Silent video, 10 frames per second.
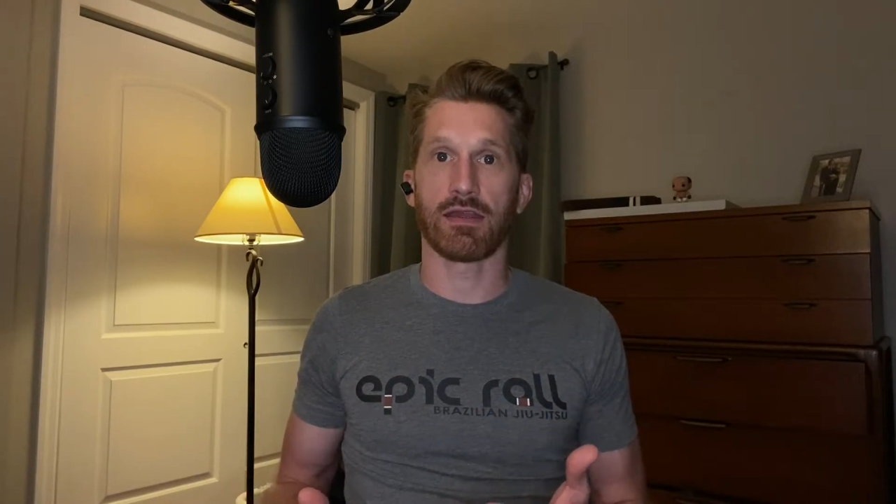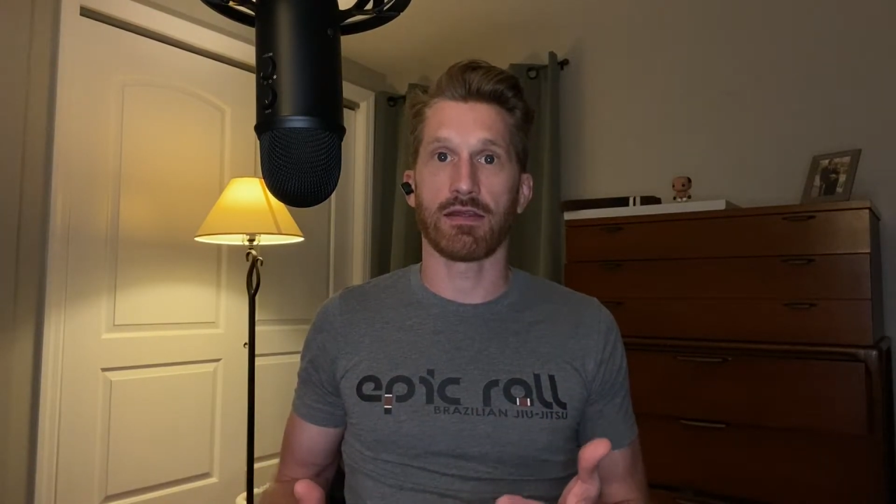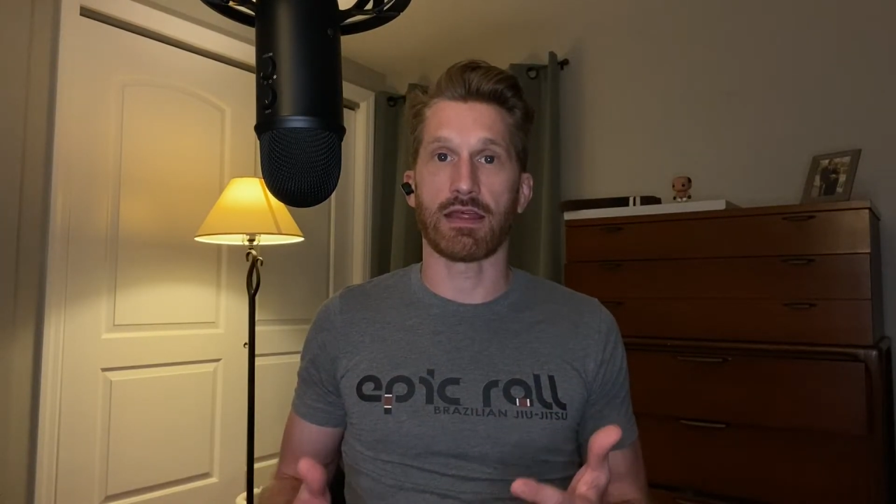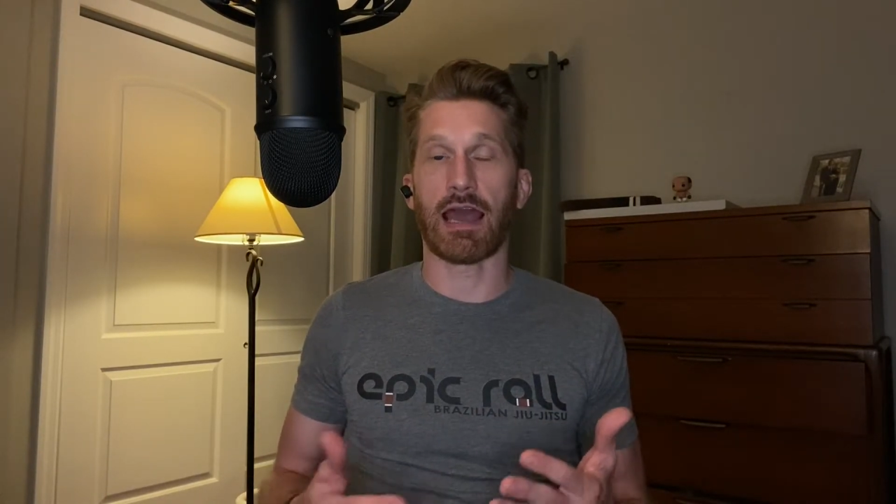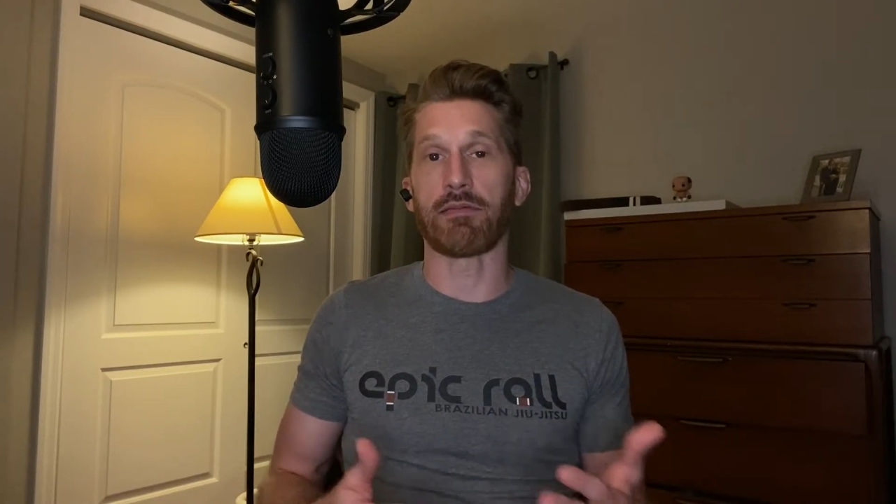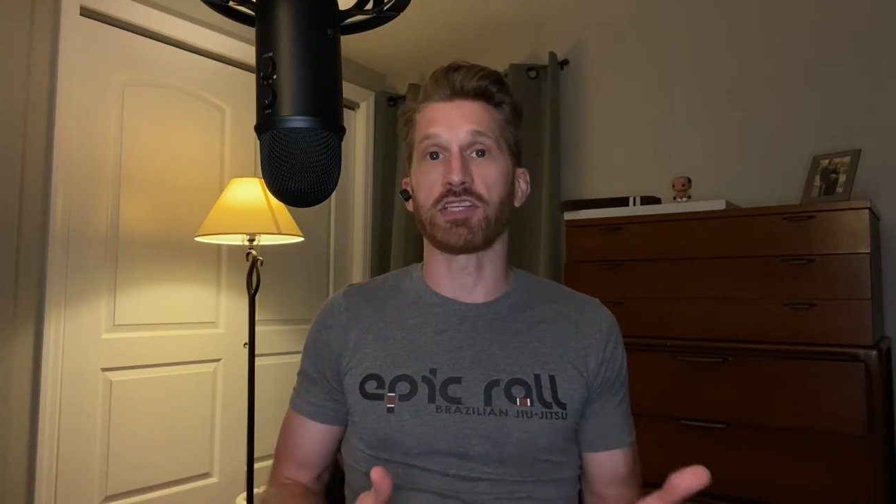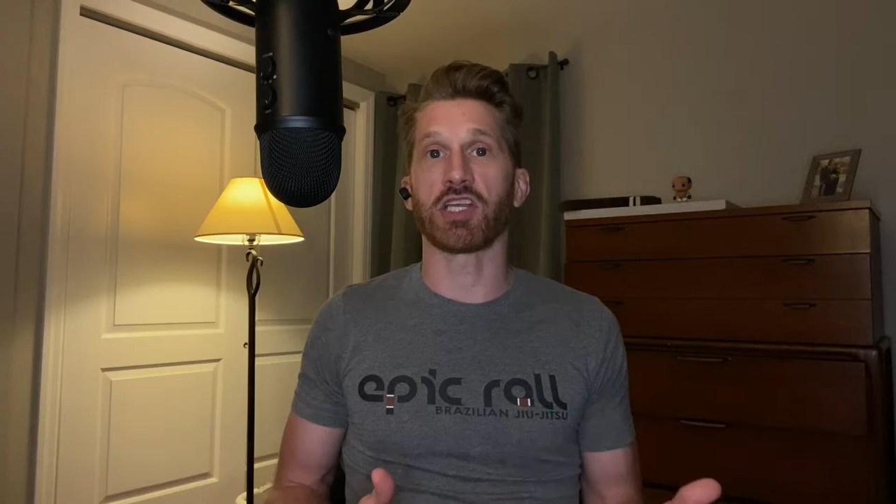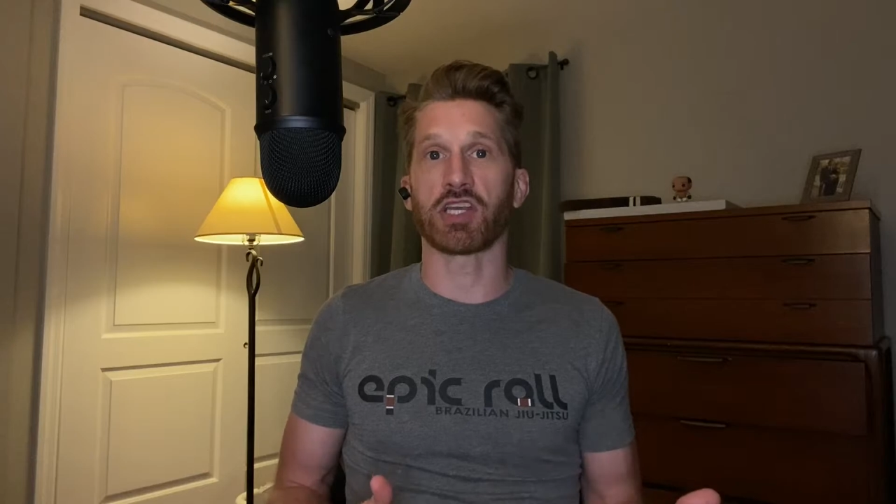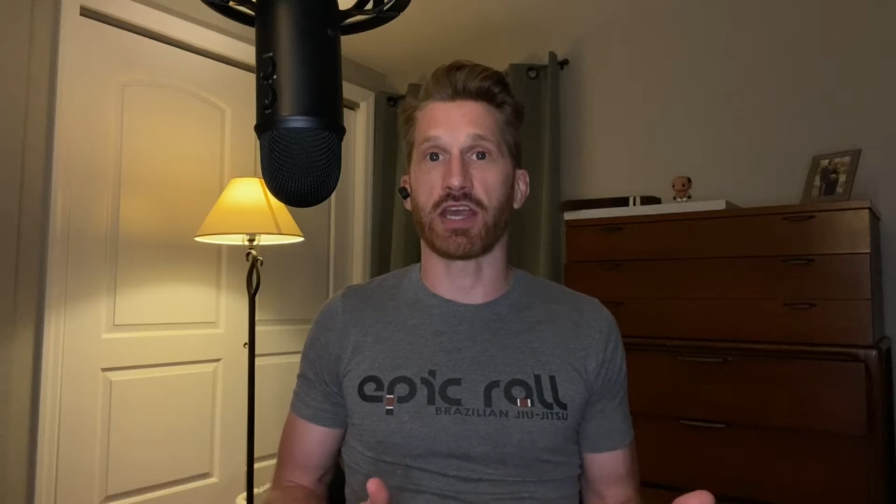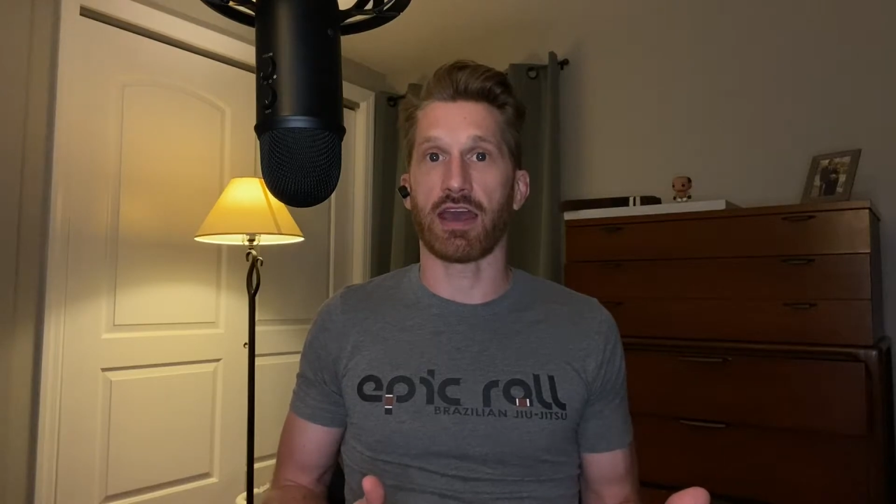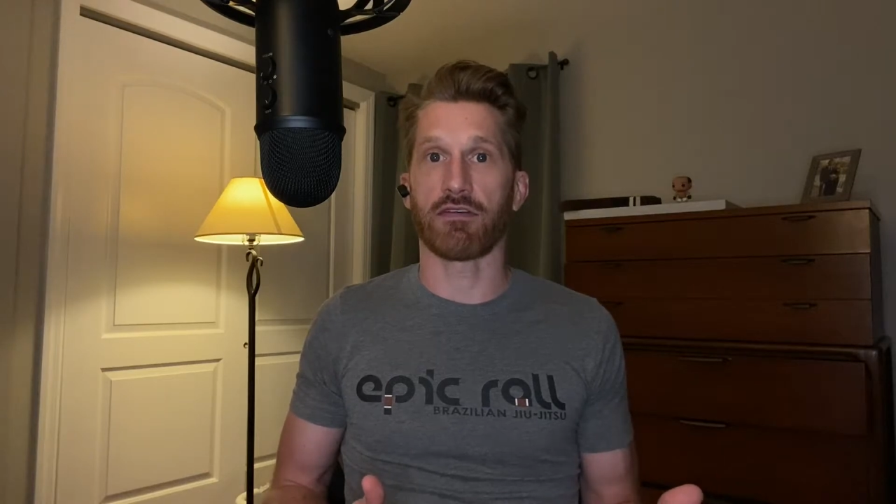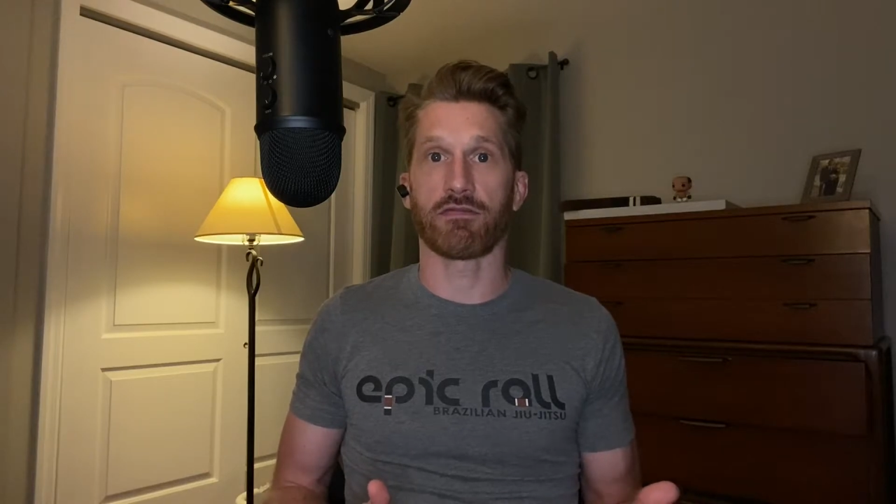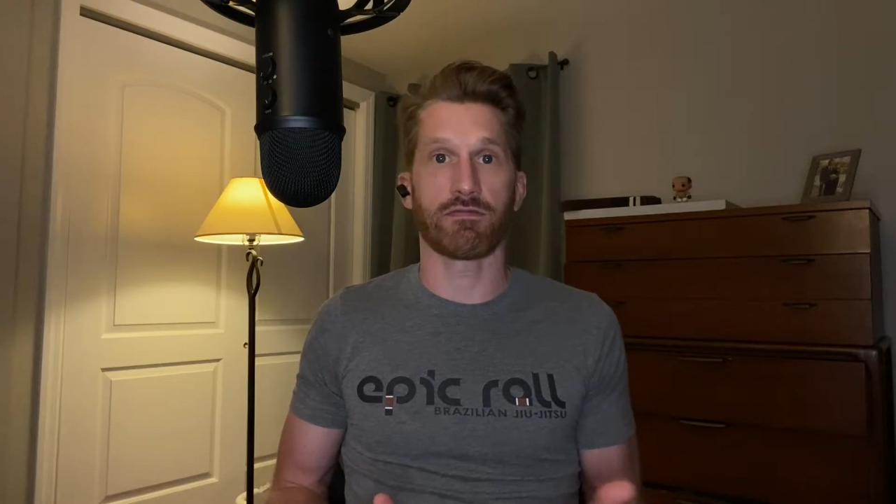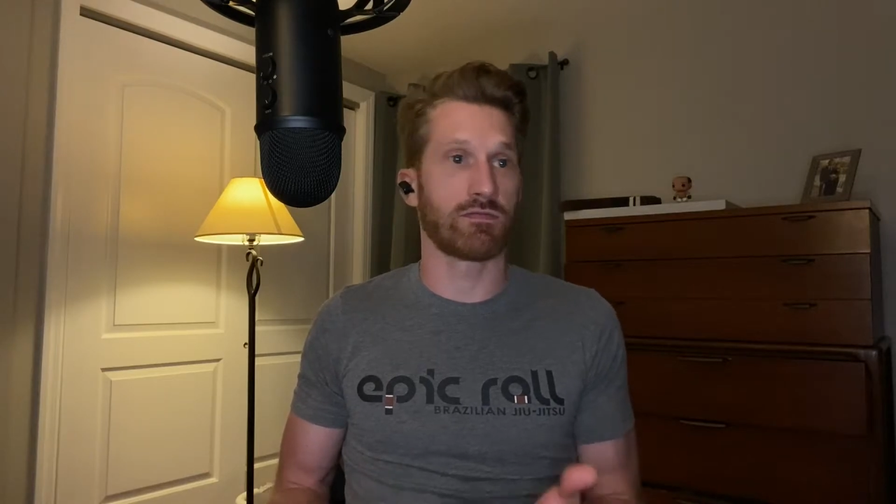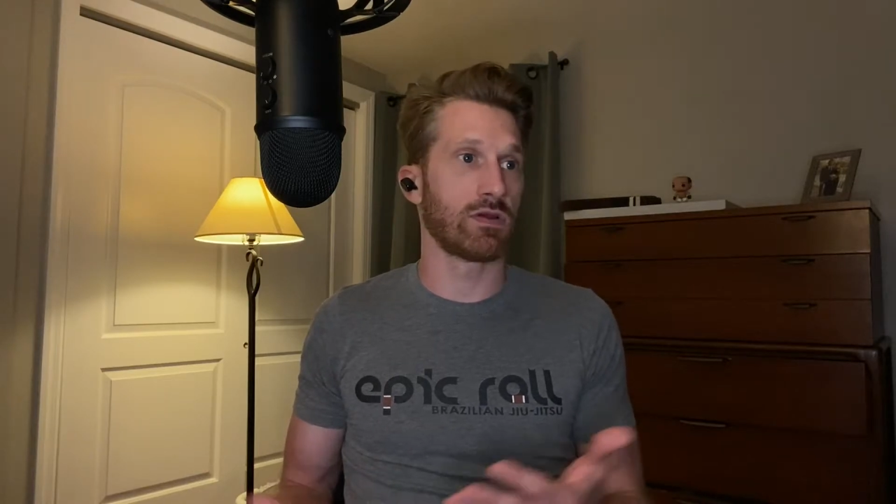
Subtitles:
the IBJJF,